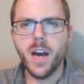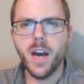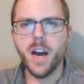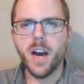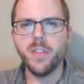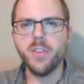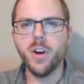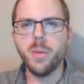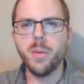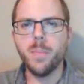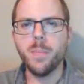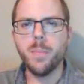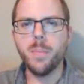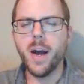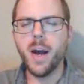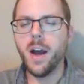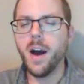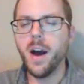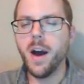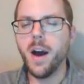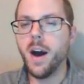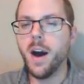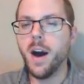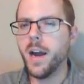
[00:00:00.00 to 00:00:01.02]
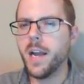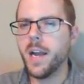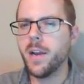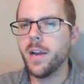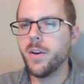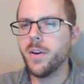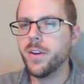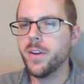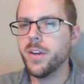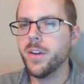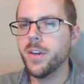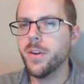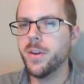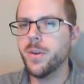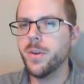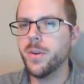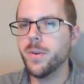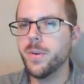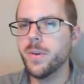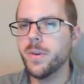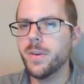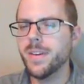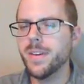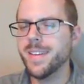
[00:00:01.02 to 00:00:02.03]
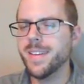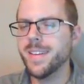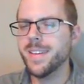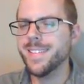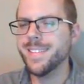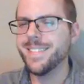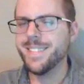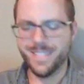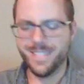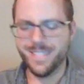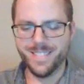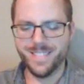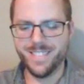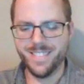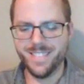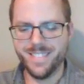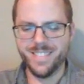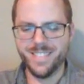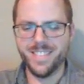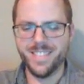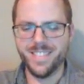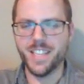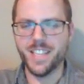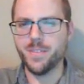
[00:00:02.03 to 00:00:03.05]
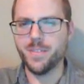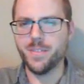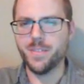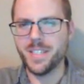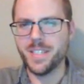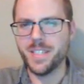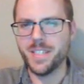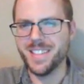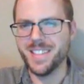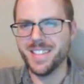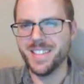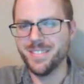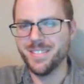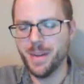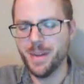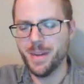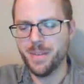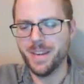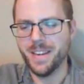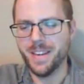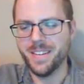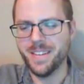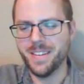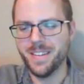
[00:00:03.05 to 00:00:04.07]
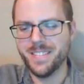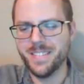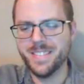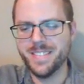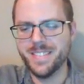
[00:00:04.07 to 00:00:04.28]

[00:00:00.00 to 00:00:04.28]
I've got my eye on you. Thanks for watching. Bye for now.